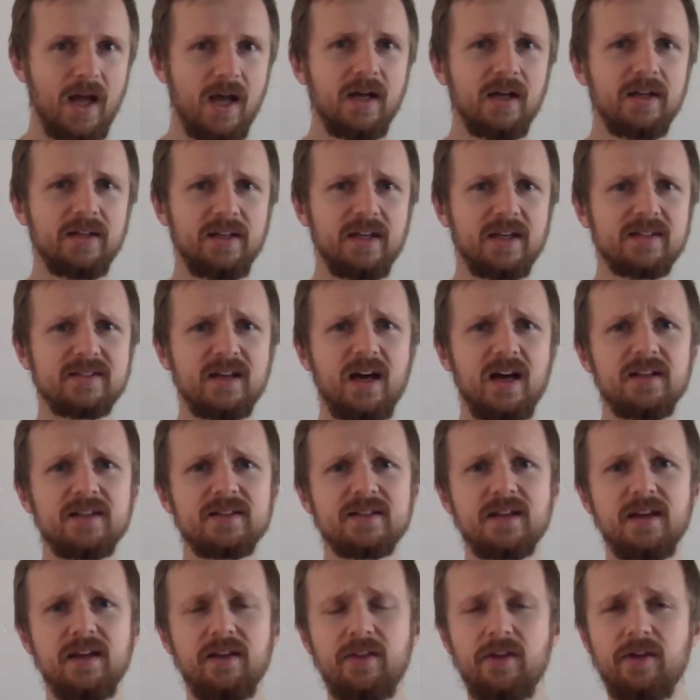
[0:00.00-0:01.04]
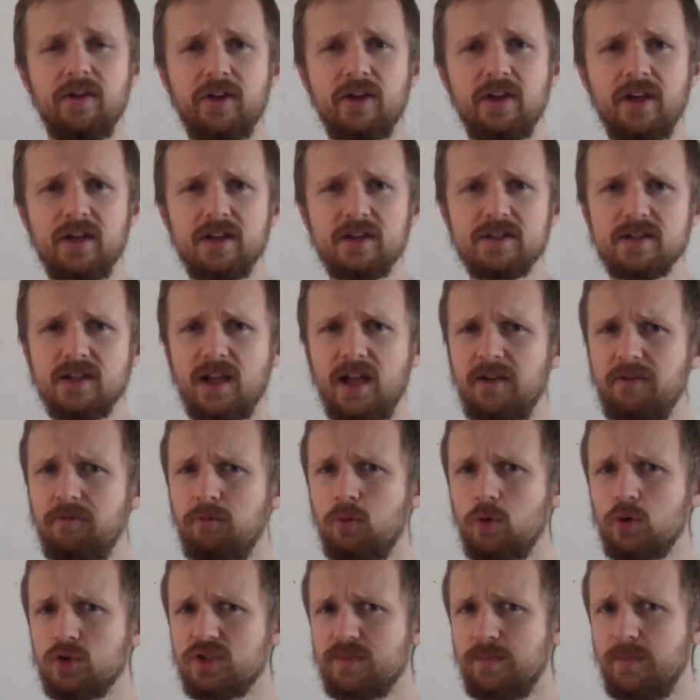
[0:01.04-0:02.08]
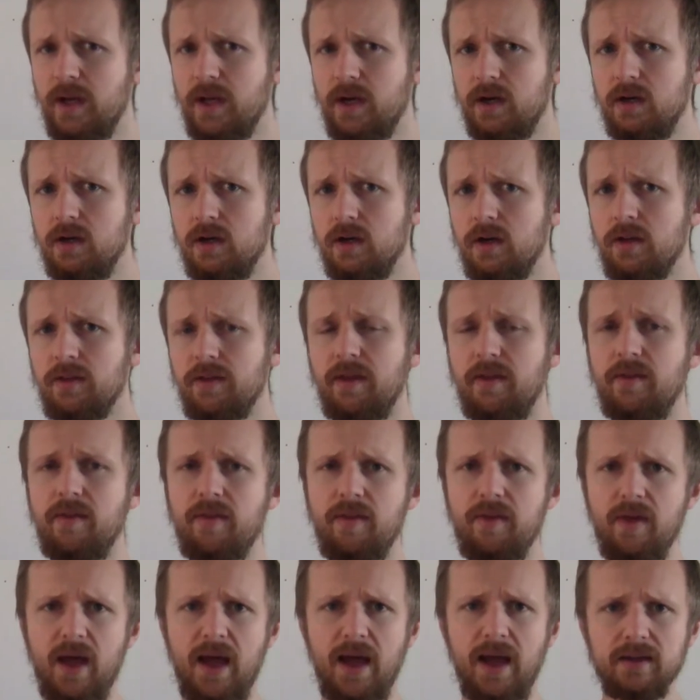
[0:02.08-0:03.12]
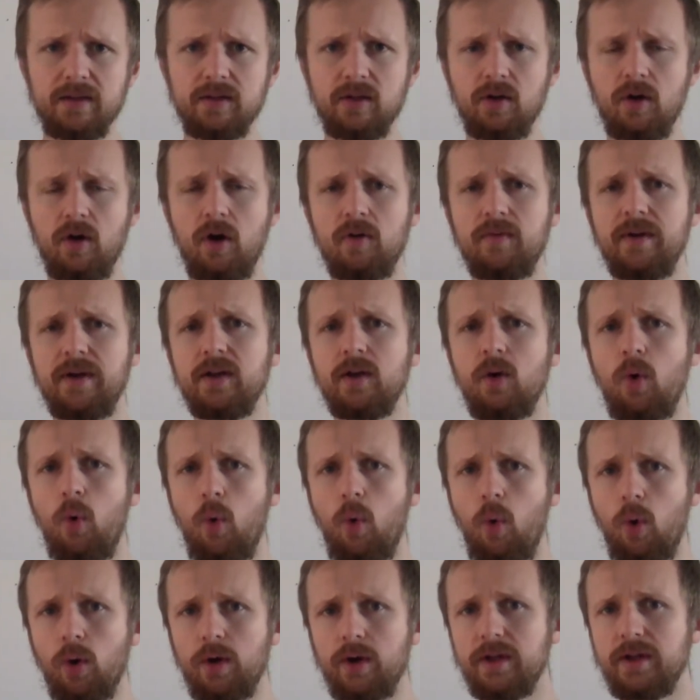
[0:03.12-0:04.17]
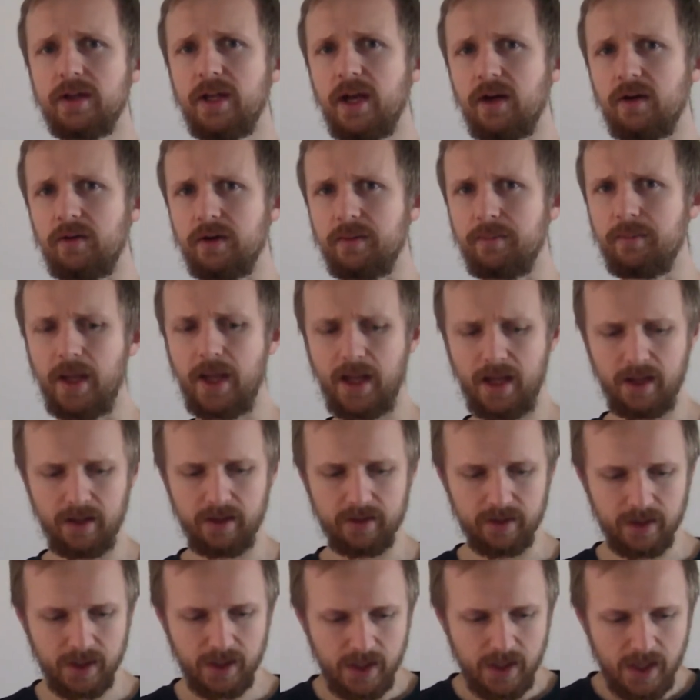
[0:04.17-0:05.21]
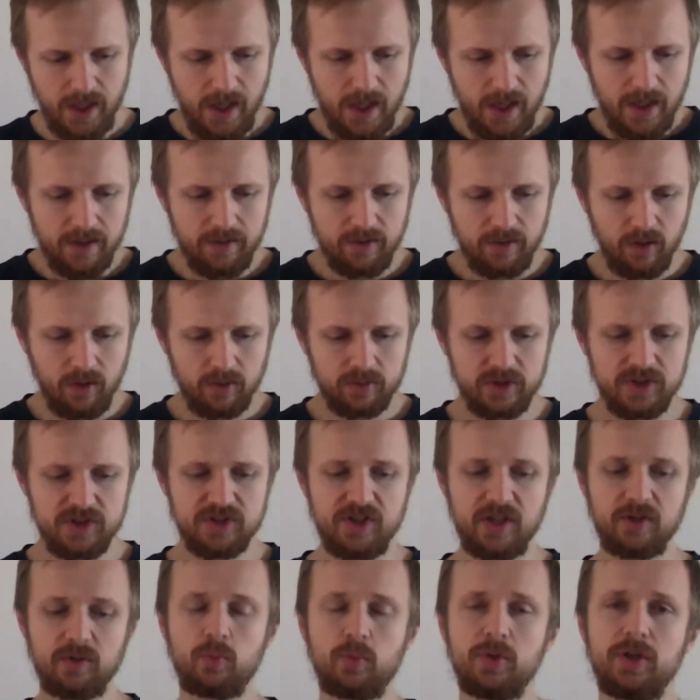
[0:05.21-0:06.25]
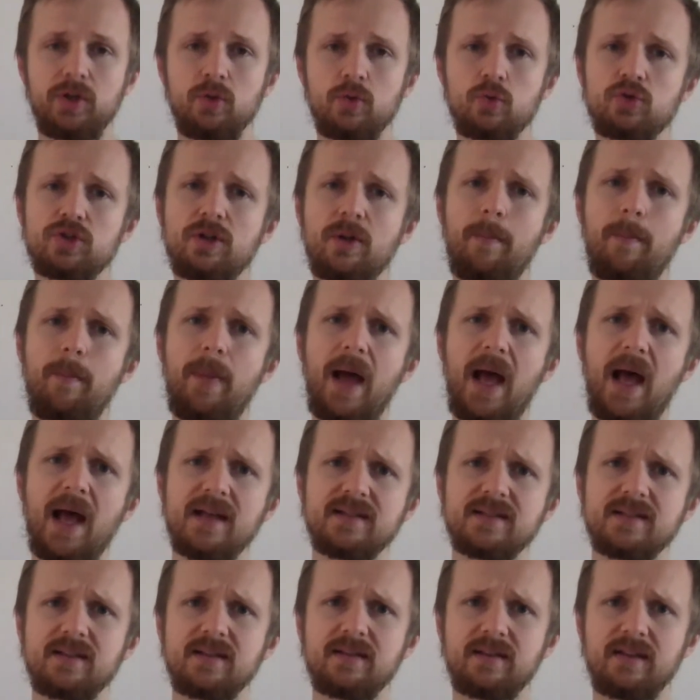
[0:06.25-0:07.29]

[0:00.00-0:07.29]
Yes, I'd say that the king's life was better than that of an ordinary man. Notice that we use the past